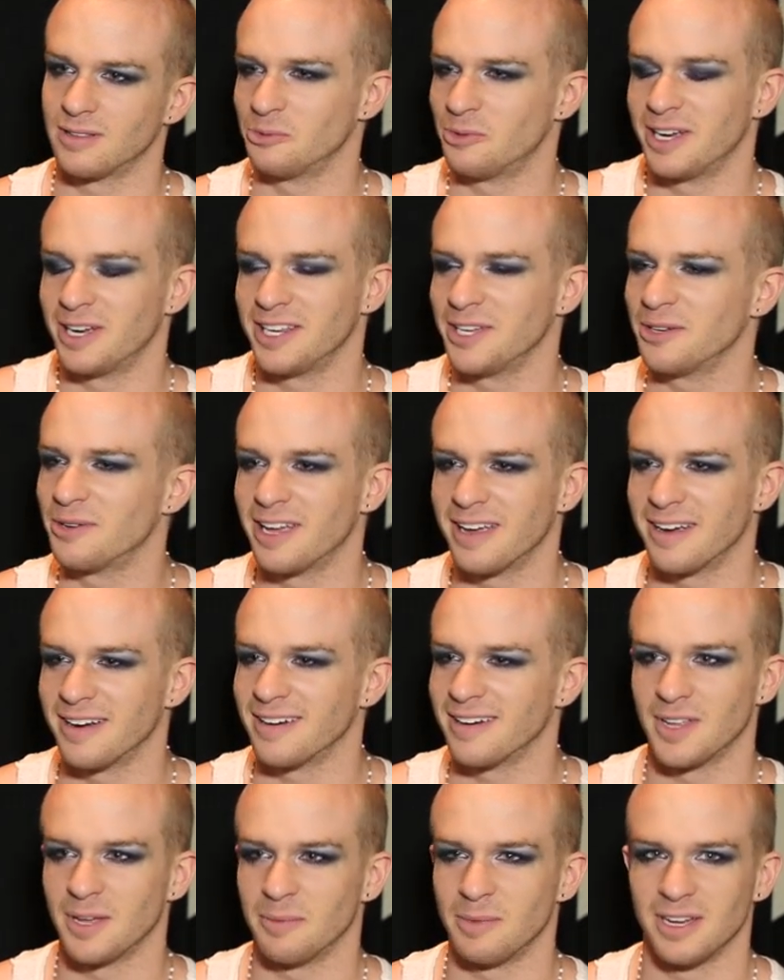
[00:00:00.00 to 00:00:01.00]
Why do you
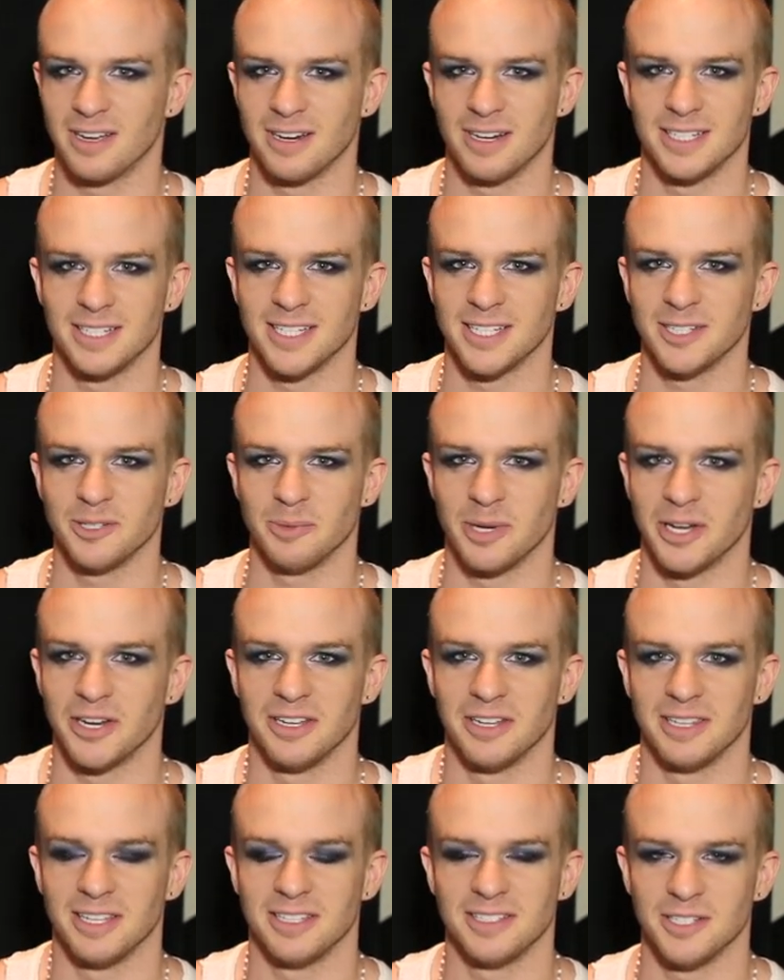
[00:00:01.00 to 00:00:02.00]
care? I'm not going to tell you about
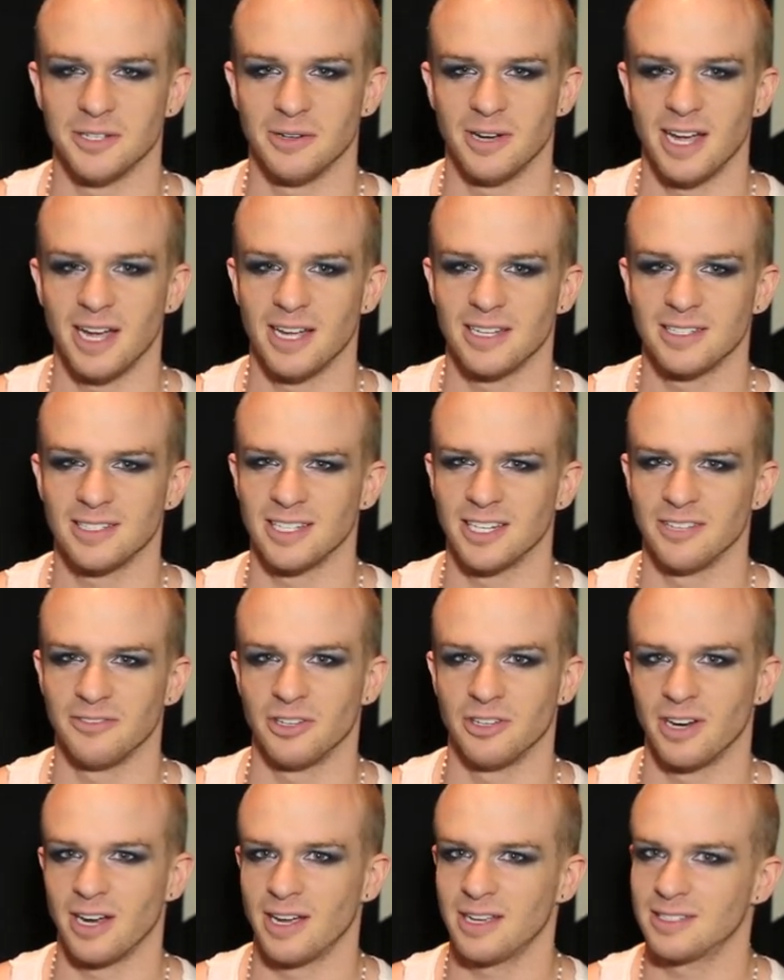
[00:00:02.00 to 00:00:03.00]
it unless you ask, and if
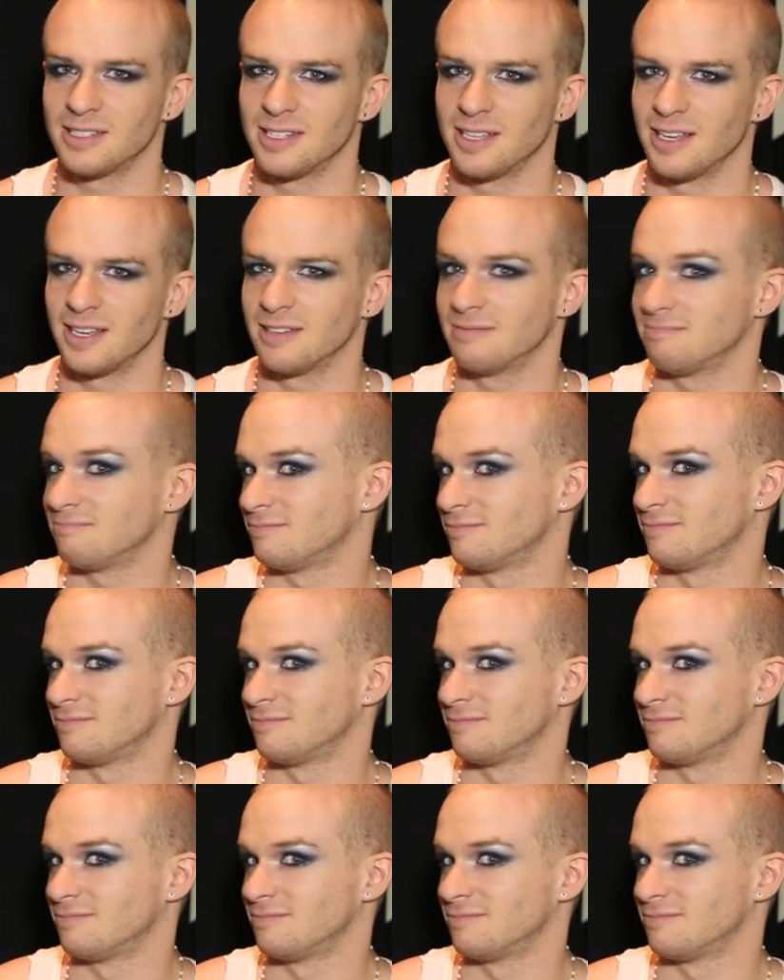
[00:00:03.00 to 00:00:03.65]
you're asking,